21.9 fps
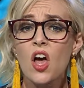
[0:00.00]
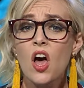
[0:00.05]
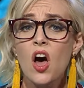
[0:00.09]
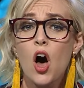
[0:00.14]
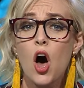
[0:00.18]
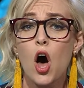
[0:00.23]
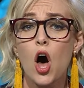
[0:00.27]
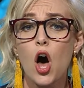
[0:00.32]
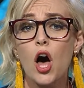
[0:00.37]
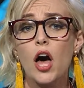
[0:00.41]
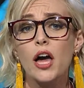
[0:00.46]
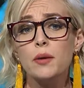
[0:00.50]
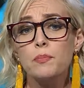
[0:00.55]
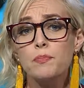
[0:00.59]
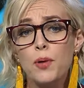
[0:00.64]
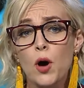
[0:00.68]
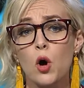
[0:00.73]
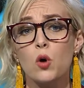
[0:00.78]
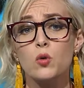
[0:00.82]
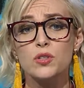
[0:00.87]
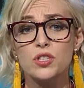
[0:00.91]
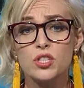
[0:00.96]
on
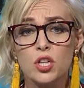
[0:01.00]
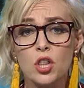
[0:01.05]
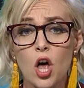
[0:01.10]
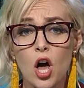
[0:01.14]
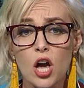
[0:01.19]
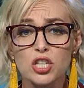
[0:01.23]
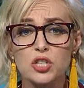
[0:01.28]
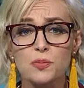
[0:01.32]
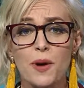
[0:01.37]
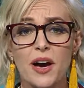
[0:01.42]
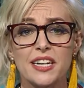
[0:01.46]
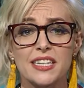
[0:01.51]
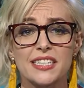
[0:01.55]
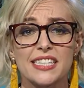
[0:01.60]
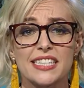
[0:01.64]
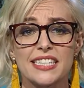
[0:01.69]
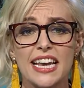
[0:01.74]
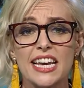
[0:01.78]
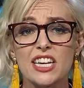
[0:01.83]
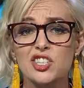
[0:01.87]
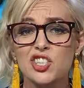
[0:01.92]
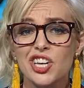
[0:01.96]
post-launch
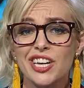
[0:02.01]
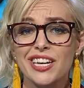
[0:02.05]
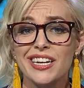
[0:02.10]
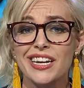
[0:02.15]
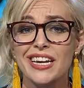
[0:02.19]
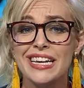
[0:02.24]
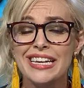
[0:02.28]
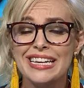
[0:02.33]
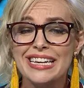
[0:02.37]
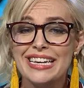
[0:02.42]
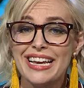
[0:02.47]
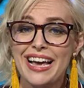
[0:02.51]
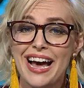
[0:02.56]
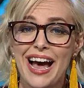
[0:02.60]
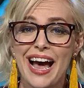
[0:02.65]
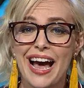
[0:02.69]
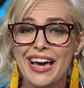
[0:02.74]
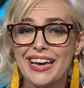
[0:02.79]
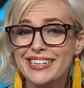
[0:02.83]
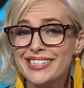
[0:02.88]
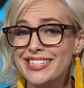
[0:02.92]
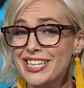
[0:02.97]
monetization,
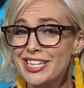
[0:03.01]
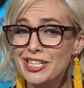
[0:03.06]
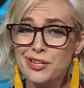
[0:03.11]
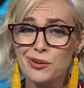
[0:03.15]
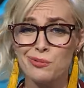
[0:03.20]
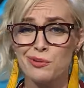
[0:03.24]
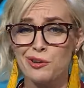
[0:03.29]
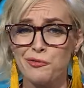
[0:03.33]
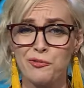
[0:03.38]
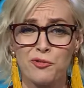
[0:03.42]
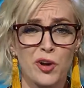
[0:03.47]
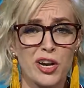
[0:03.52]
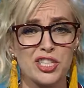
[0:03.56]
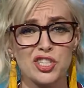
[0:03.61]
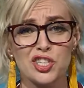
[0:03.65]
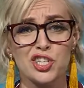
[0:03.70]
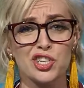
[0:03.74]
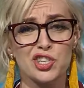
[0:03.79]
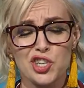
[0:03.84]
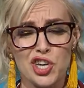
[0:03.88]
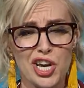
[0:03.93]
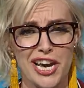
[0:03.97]
is this a
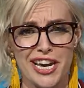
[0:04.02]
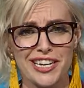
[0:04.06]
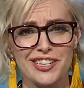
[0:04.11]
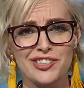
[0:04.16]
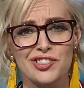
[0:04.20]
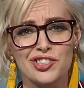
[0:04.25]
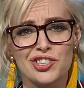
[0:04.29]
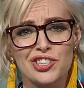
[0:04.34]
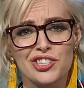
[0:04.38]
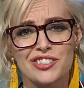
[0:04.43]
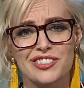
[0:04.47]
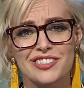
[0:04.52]
refreshing change?